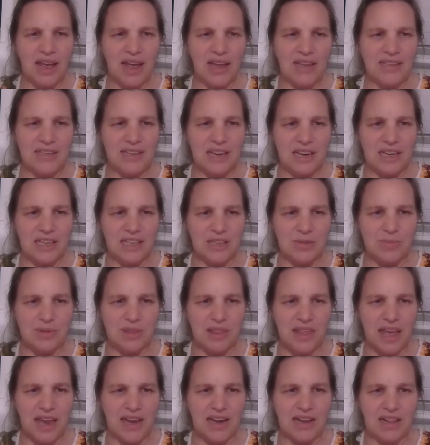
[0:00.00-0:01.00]
Asked
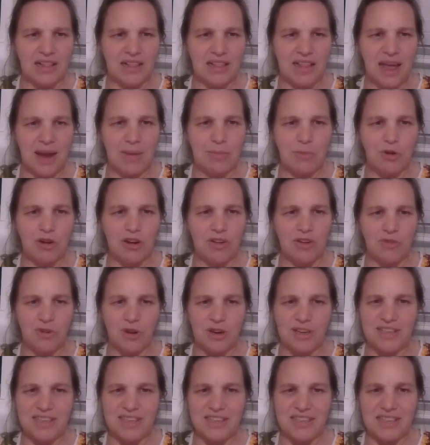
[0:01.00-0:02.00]
Elizabeth Ann, clamoring for
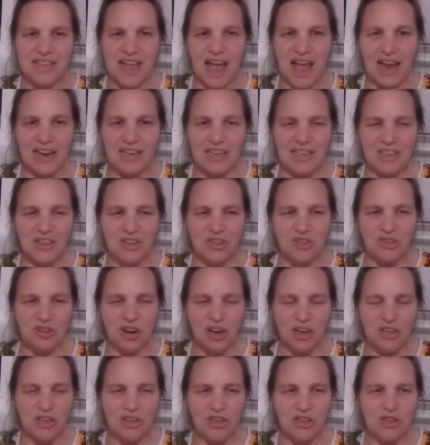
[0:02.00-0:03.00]
exact
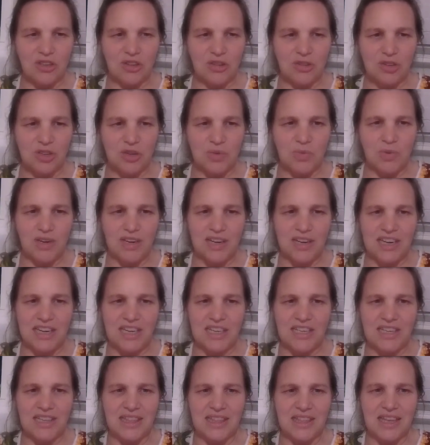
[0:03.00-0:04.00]
instructions so she wouldn't
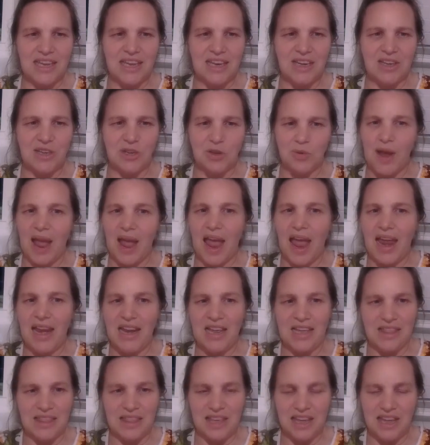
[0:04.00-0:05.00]
need to do
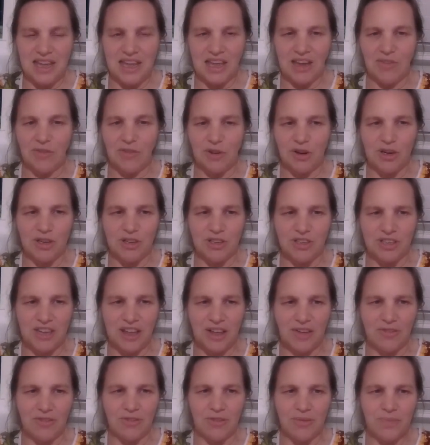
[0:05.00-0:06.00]
any thinking for
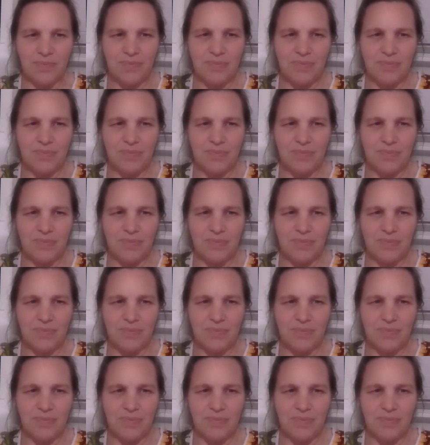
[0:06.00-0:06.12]
herself.